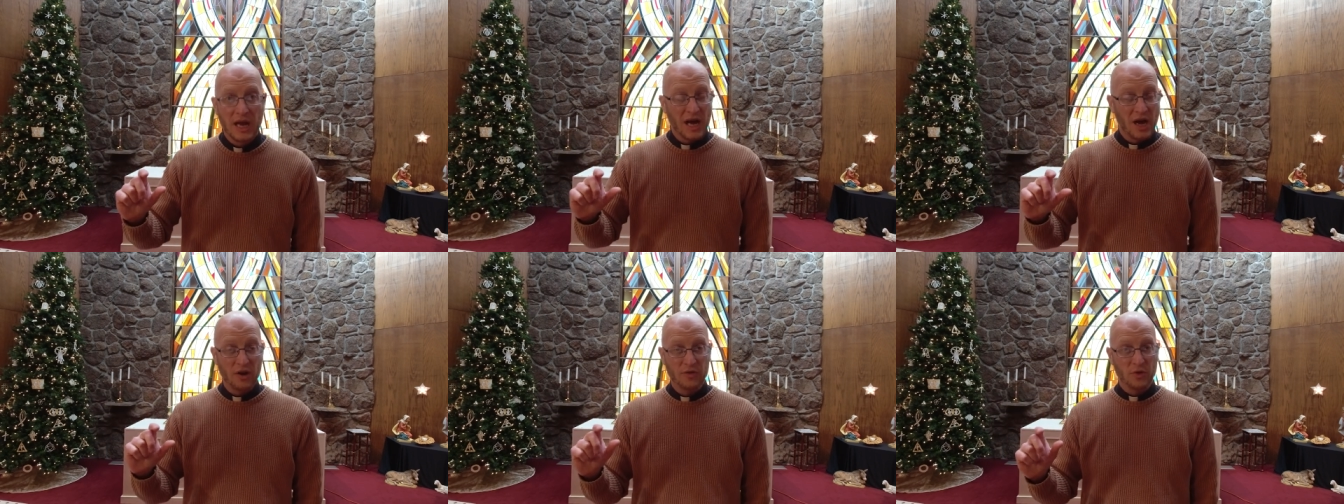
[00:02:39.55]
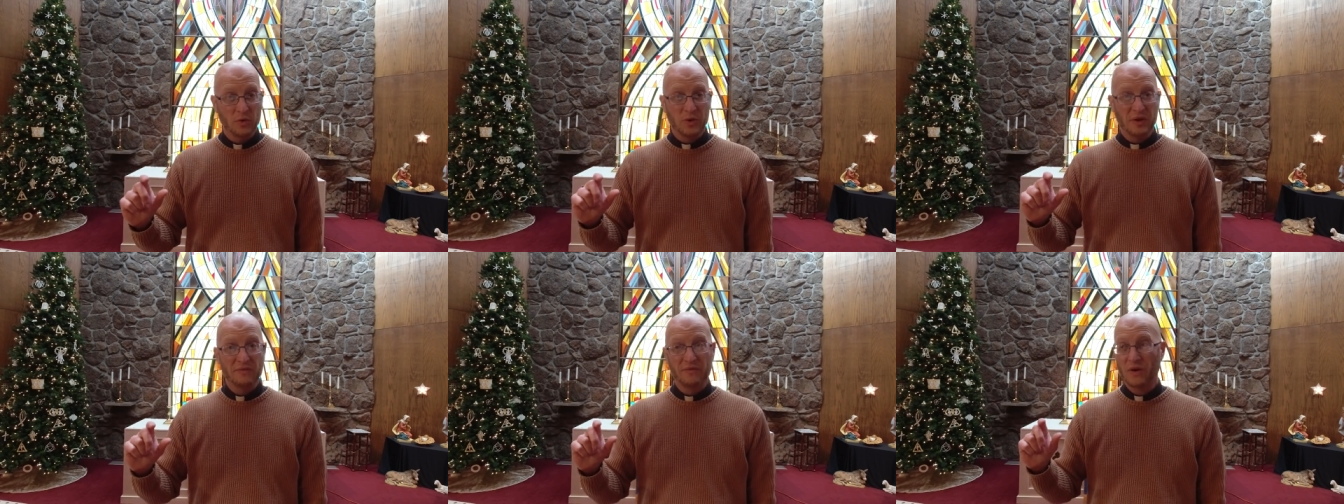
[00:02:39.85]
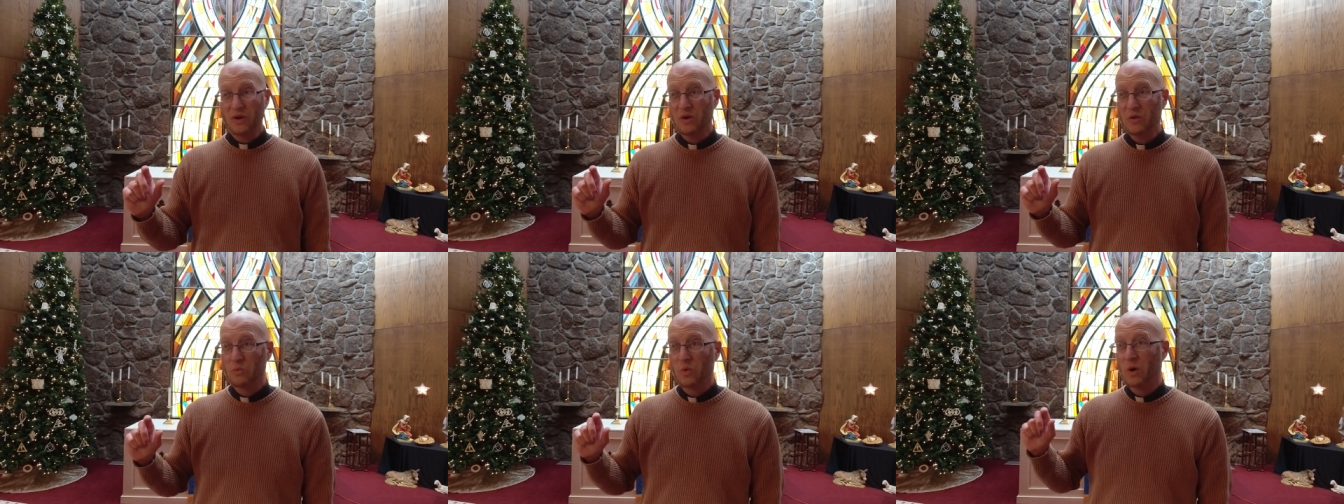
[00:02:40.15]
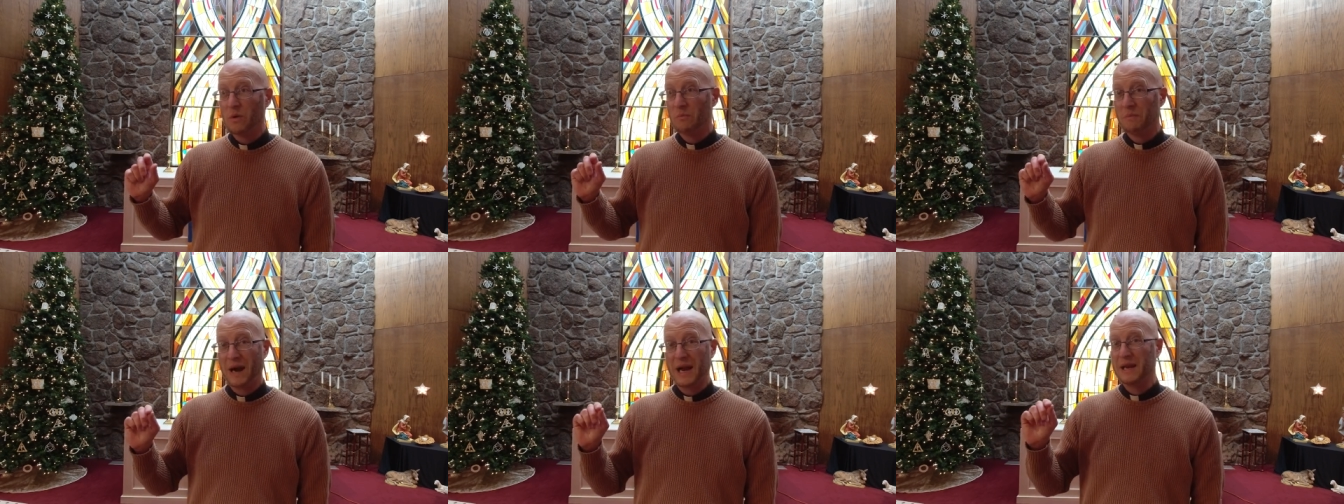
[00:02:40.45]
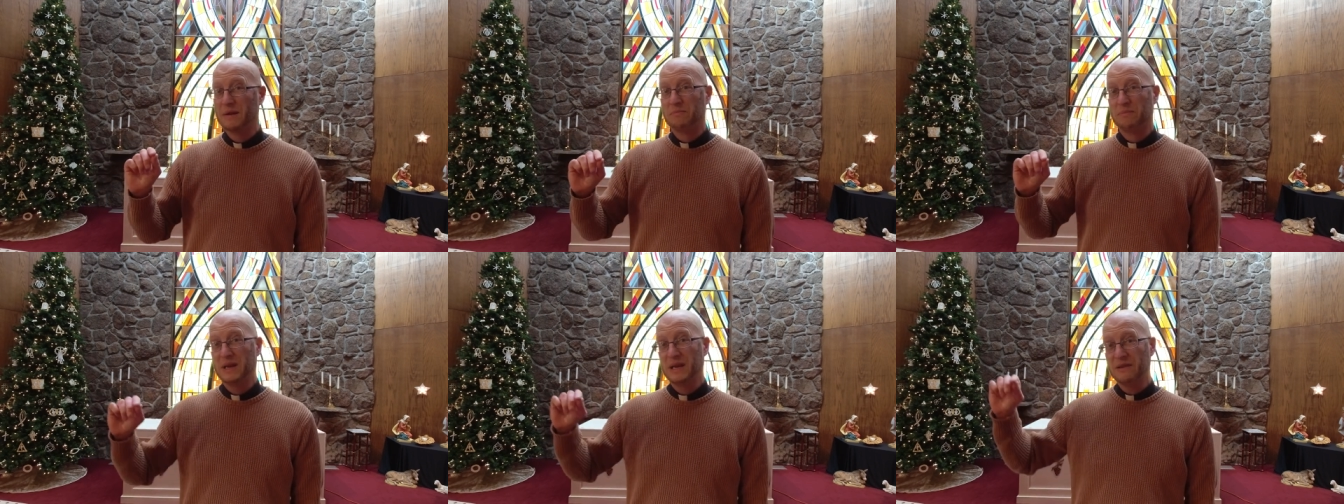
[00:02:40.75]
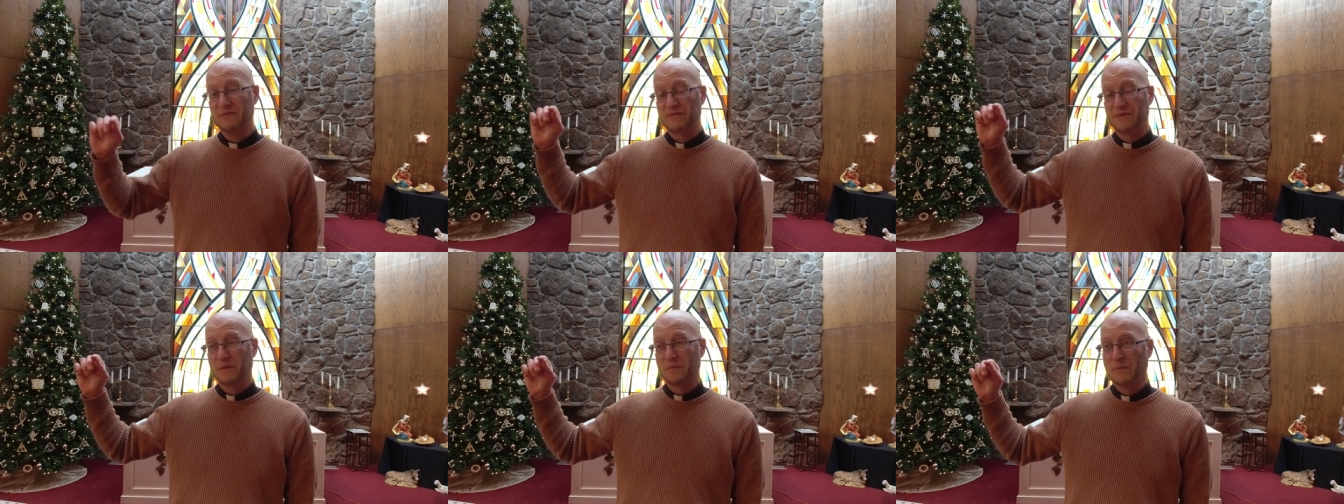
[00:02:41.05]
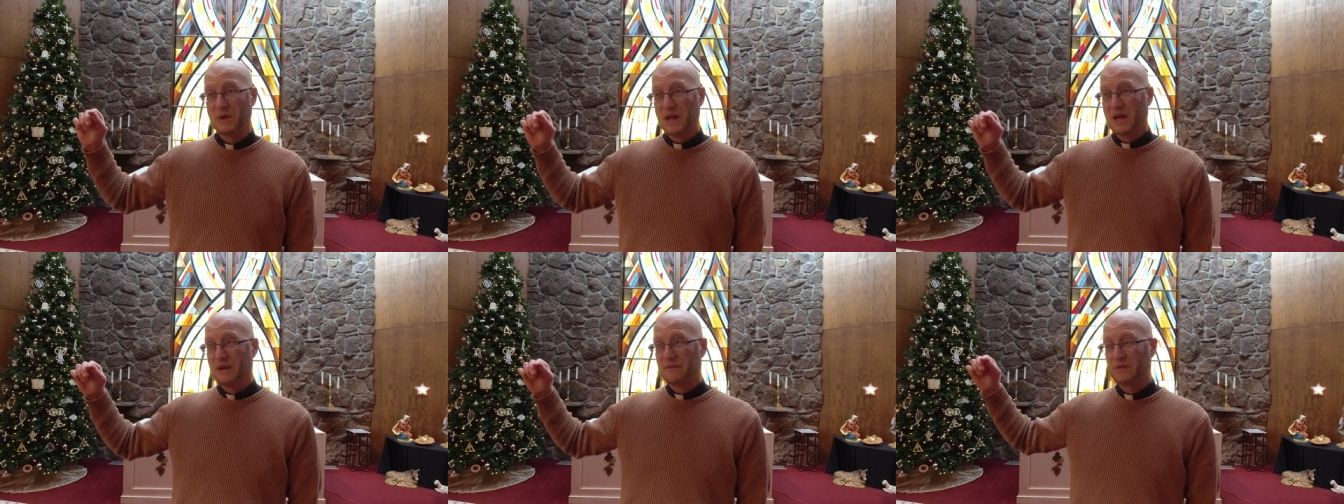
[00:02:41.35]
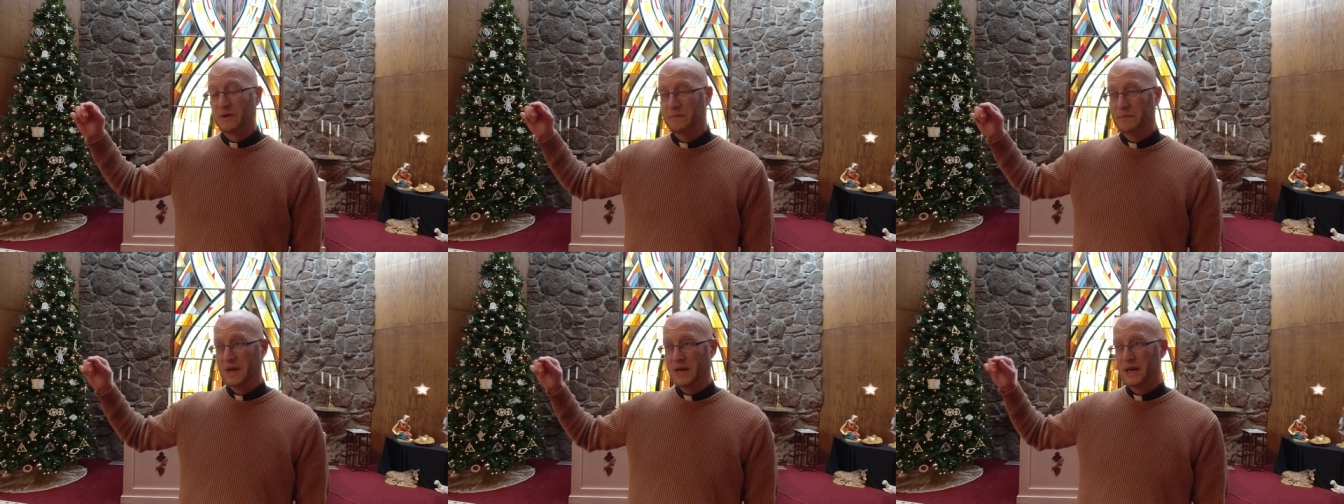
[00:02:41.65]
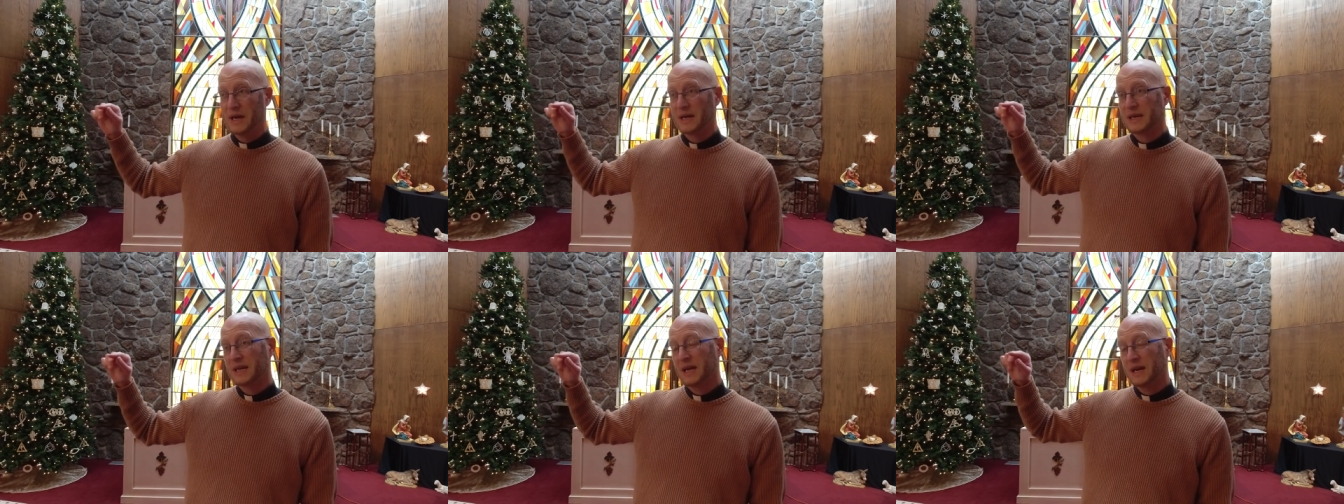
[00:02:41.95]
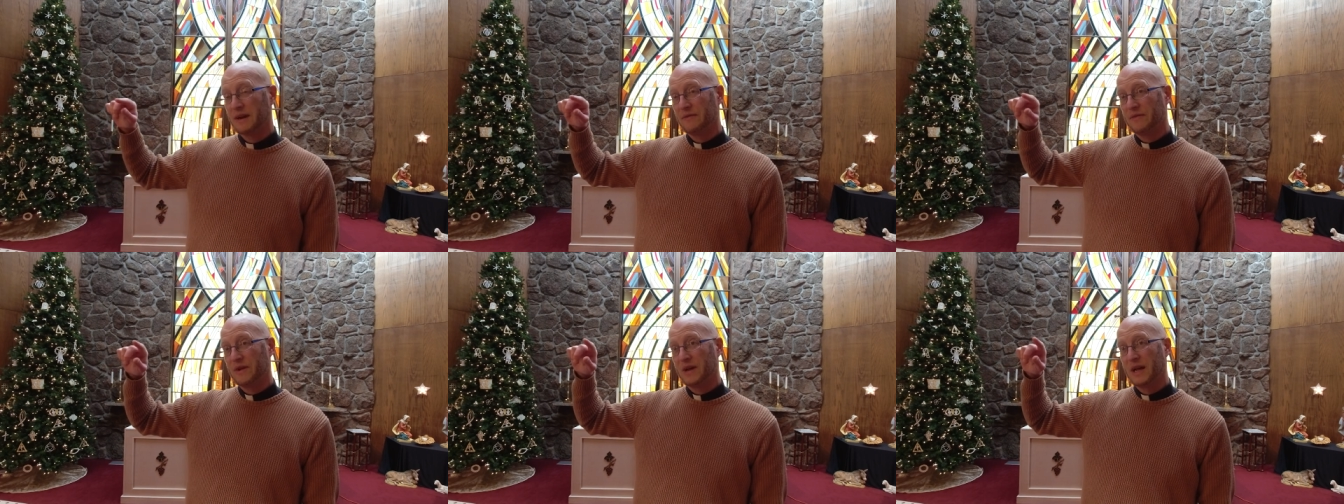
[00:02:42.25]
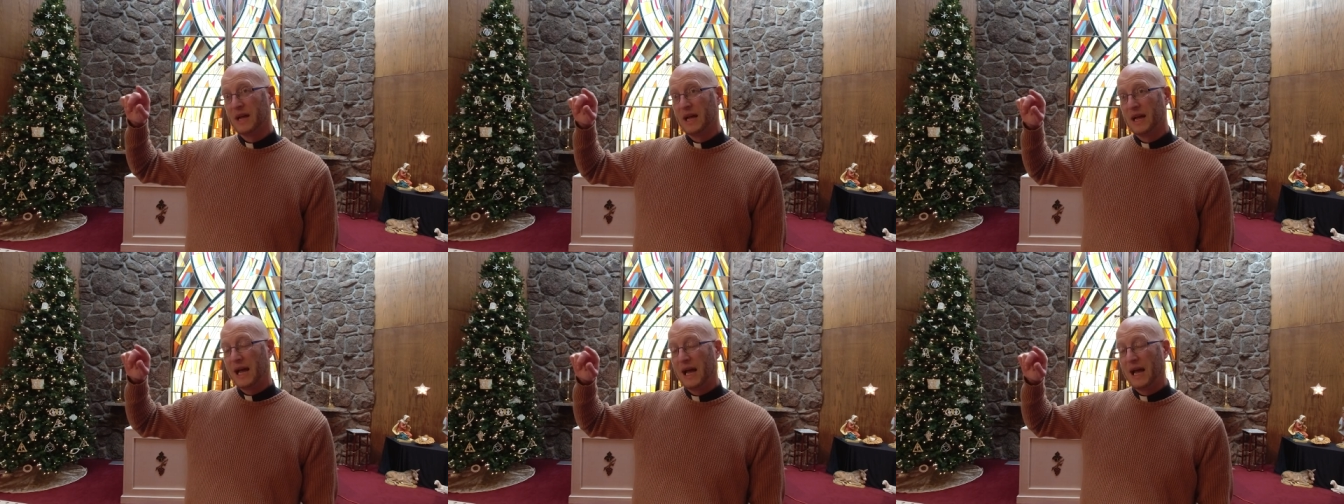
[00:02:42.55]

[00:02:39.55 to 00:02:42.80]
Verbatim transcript: although he very well might be from from a kind of a